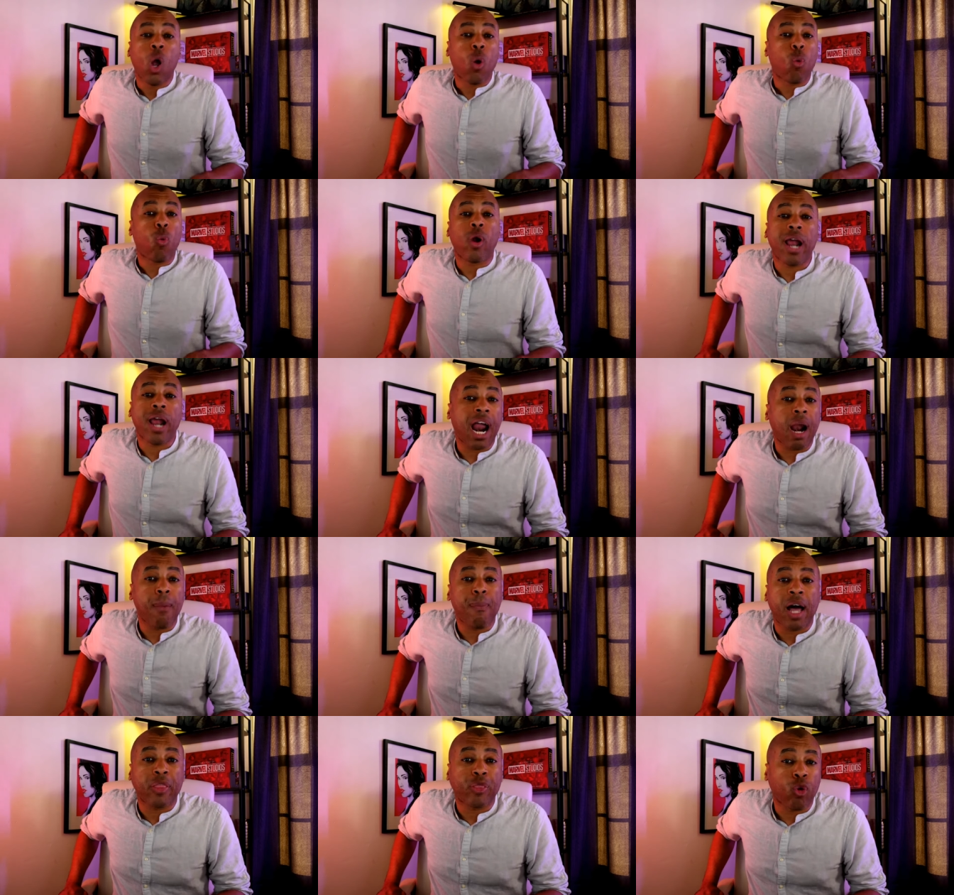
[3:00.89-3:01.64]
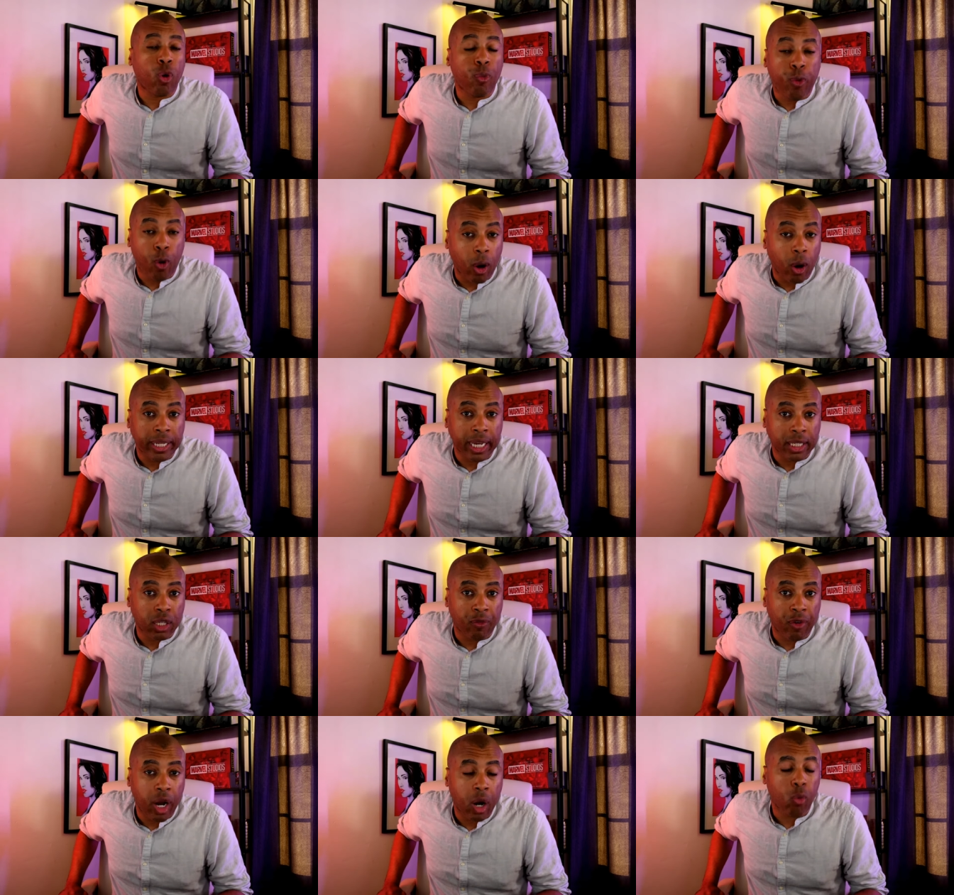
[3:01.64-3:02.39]
We're not about the rapport
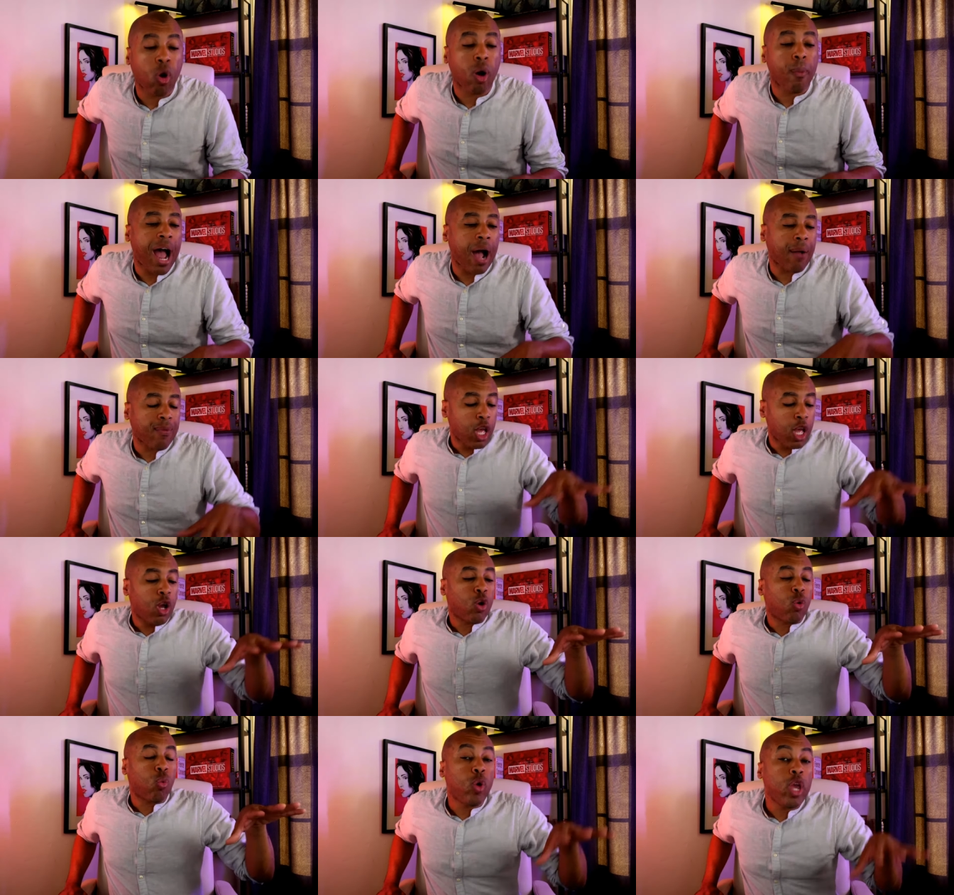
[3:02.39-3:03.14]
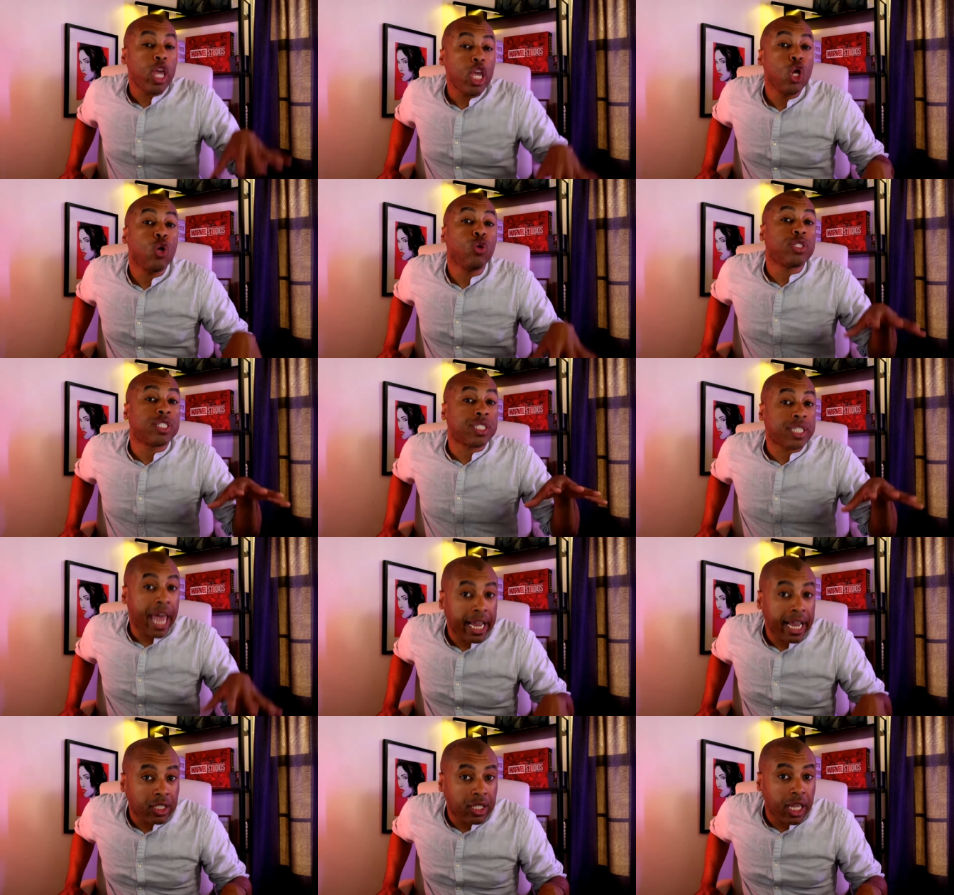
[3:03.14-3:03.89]
text over here. We use
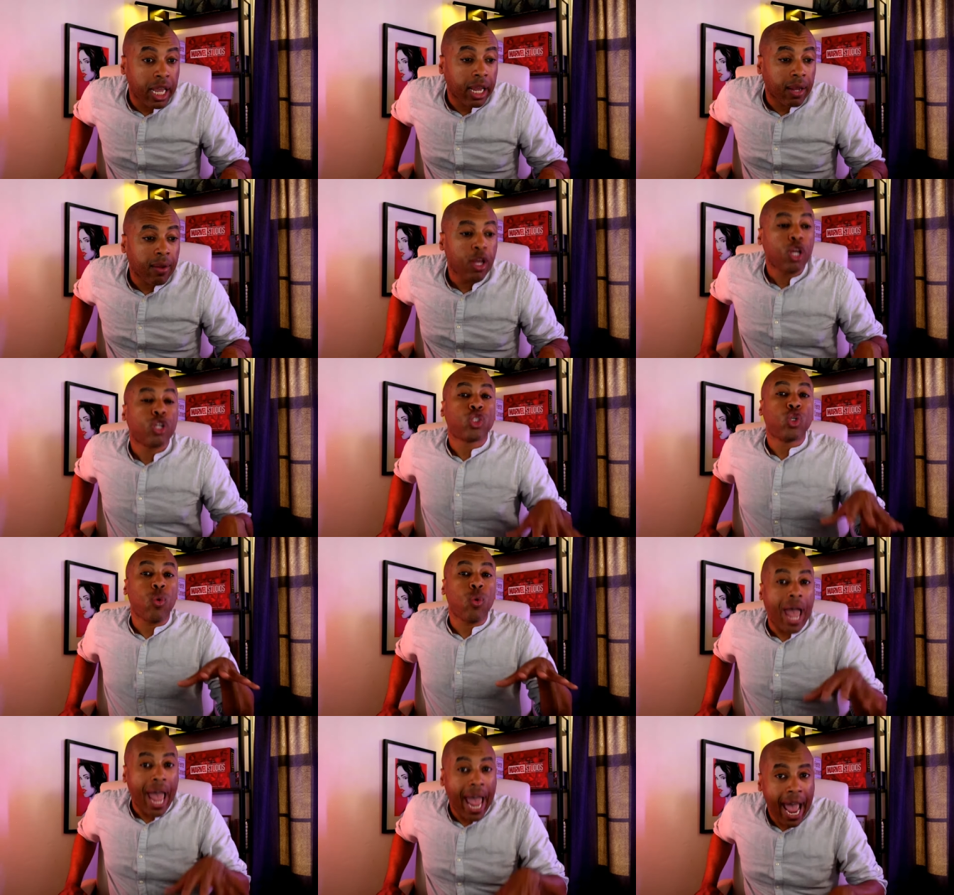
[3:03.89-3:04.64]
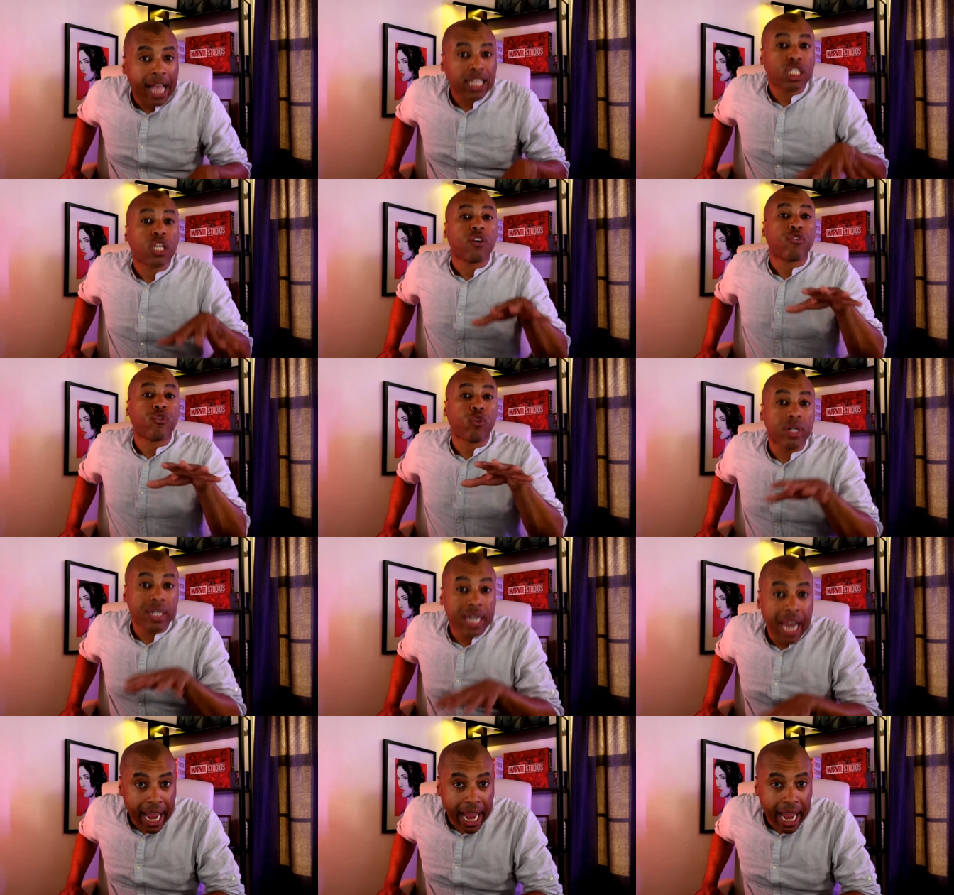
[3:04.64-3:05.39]
texting to ask for
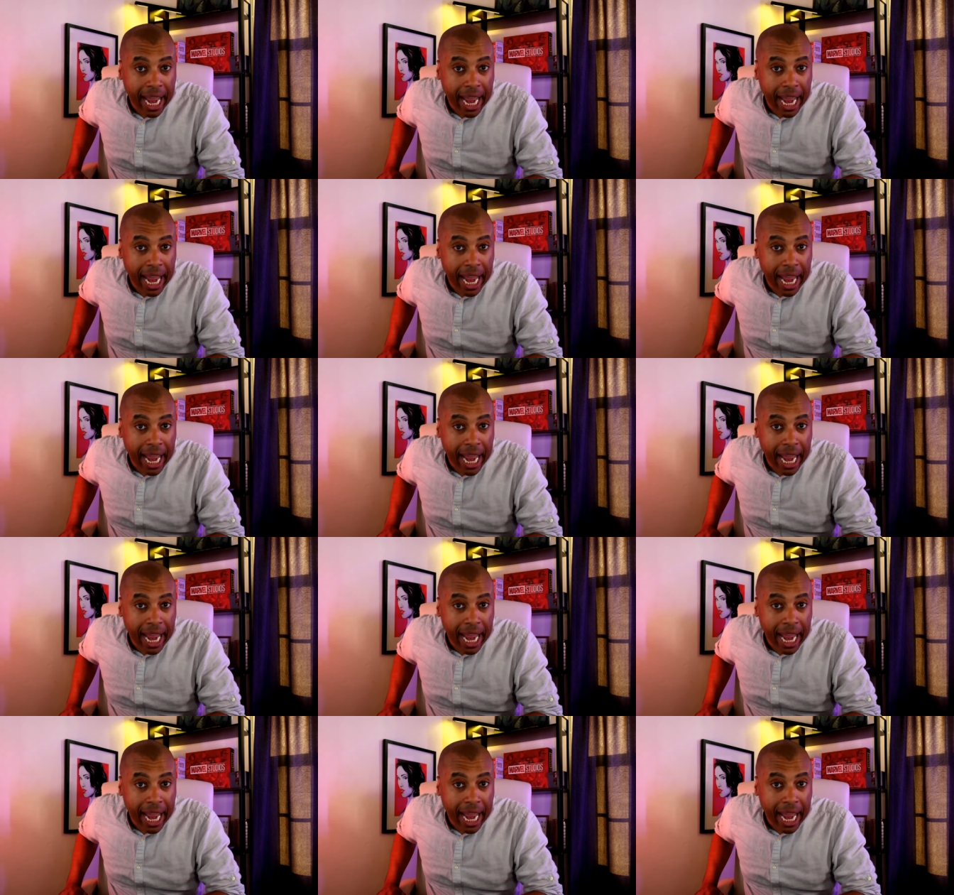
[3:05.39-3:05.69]
dates.